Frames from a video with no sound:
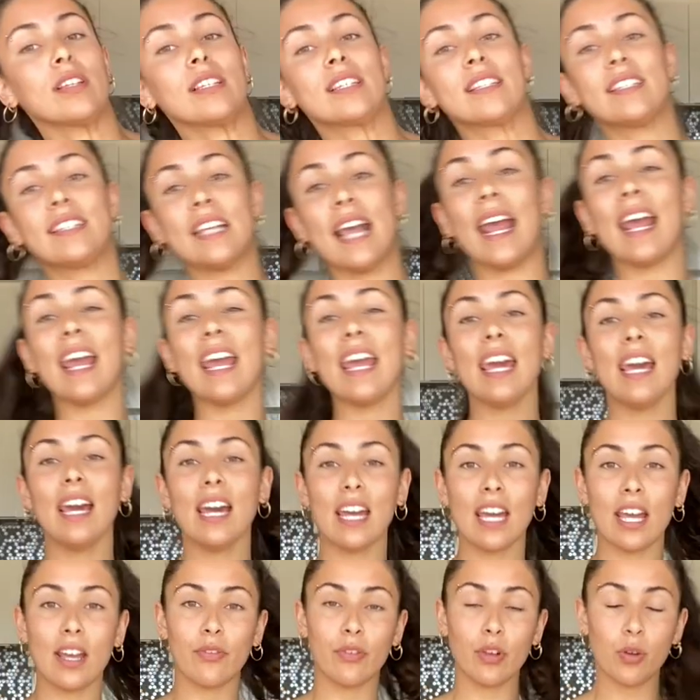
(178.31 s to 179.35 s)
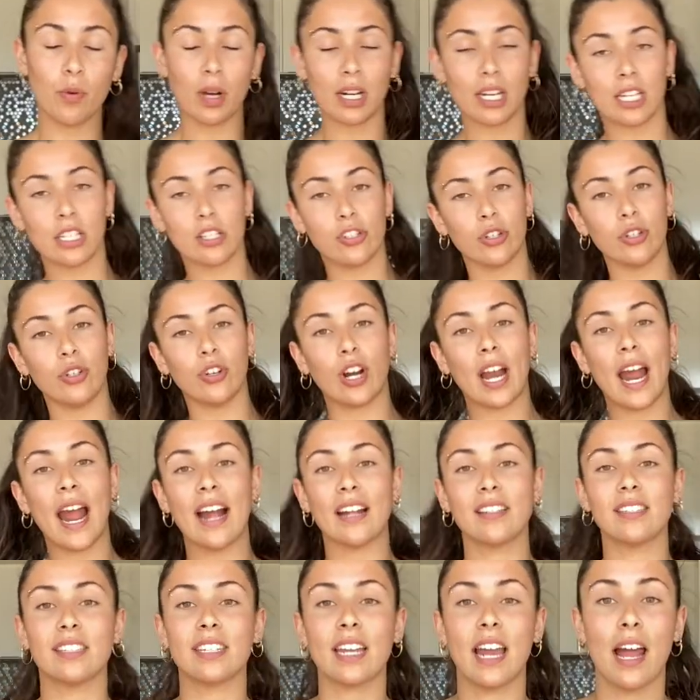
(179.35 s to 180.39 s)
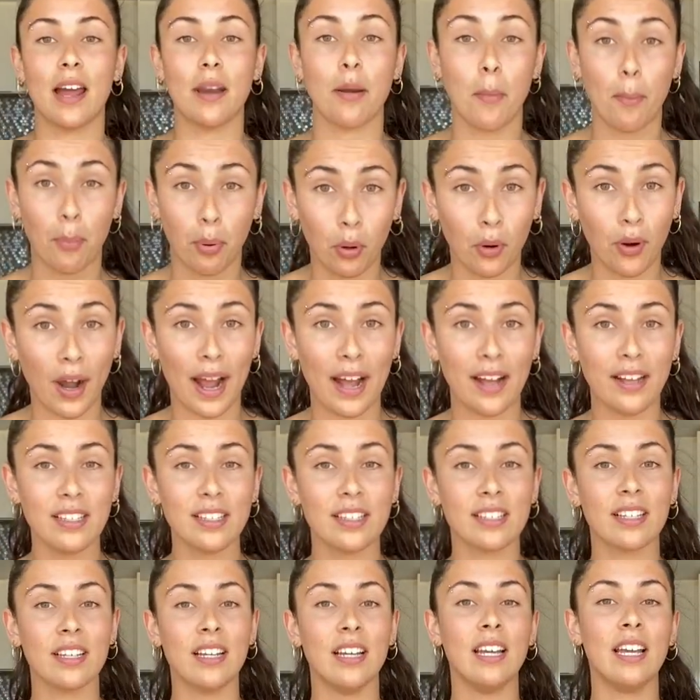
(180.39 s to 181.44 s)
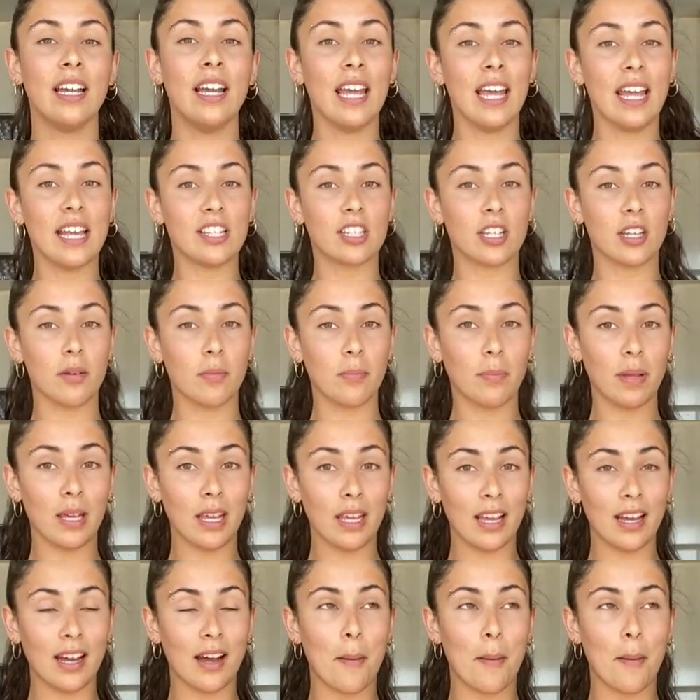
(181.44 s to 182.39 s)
say if you wanna do your handstand press, it's gonna be